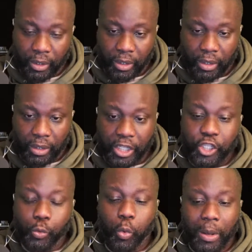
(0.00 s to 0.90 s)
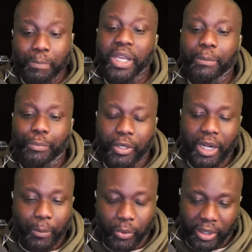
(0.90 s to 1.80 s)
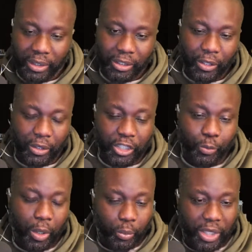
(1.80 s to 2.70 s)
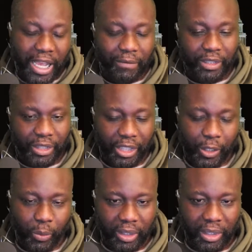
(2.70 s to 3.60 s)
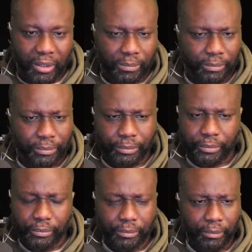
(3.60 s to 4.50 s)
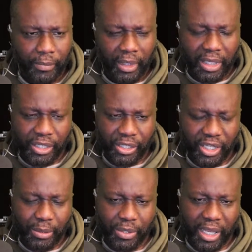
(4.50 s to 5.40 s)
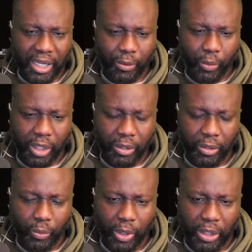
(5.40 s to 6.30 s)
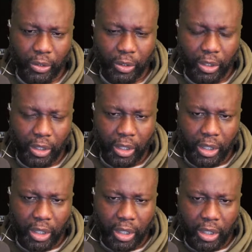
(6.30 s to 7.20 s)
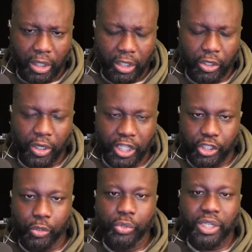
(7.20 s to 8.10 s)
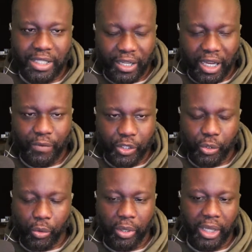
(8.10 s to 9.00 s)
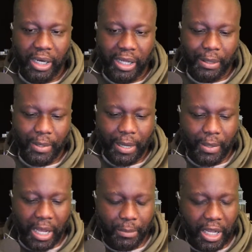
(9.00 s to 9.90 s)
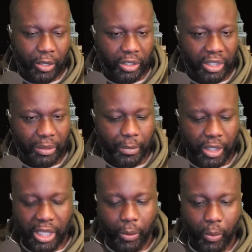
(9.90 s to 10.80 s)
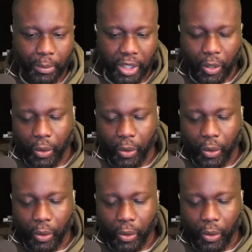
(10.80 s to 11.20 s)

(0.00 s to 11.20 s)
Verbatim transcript: this is what men put up with. You know, this is what we have to deal with. And it just seems like when when you know, there's two sides of every story, and, and I'm, I'm I'm not going to diminish that women go